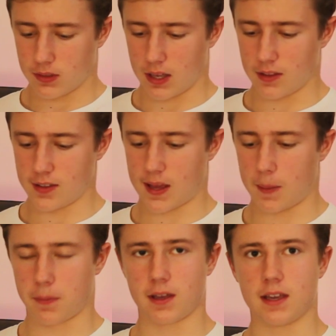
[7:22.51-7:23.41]
Now this
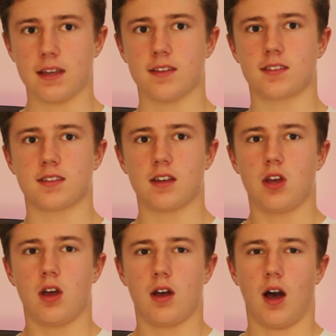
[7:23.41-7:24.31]
app is
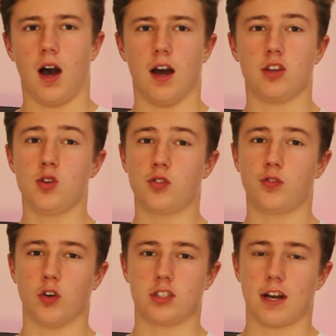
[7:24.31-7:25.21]
used
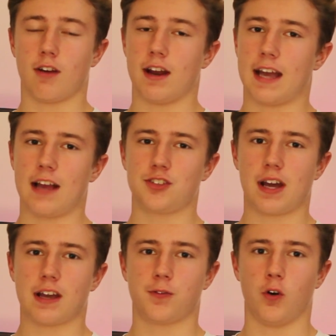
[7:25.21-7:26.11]
for generating
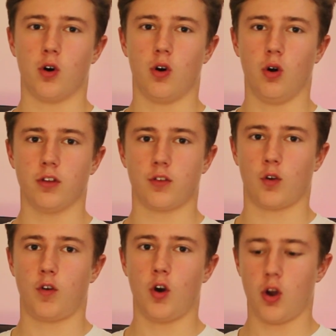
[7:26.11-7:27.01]
hashtags for all of
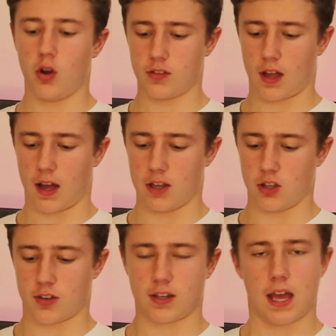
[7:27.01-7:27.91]
your photos.
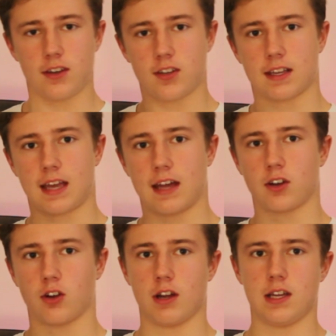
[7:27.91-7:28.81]
You just enter the
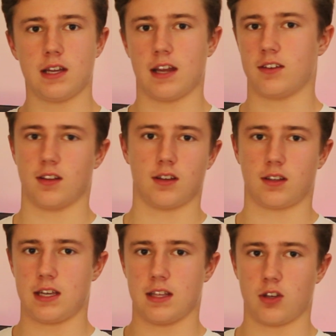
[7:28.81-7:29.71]
category, enter
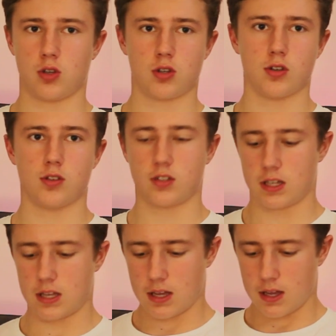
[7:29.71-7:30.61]
the gear that you
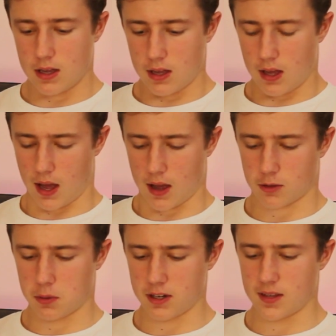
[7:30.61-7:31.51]
used.
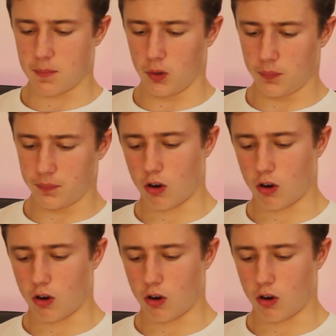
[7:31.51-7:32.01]
It's pretty simple.